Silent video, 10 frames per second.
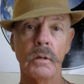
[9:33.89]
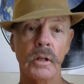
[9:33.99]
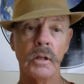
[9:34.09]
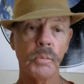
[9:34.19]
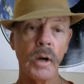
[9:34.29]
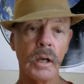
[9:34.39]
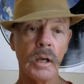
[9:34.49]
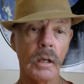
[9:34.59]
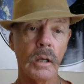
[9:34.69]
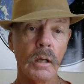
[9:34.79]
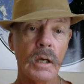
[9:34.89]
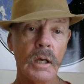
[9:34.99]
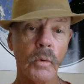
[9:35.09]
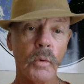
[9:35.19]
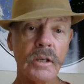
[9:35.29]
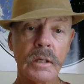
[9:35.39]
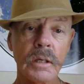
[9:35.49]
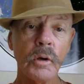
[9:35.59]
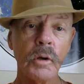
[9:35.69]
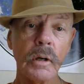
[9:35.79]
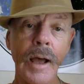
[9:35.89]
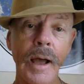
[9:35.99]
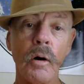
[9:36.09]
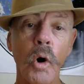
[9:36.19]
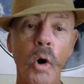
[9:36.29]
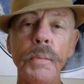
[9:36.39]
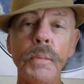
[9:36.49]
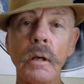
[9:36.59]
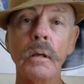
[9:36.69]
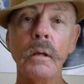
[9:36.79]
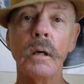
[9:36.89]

in the brain in ways similar to how opioid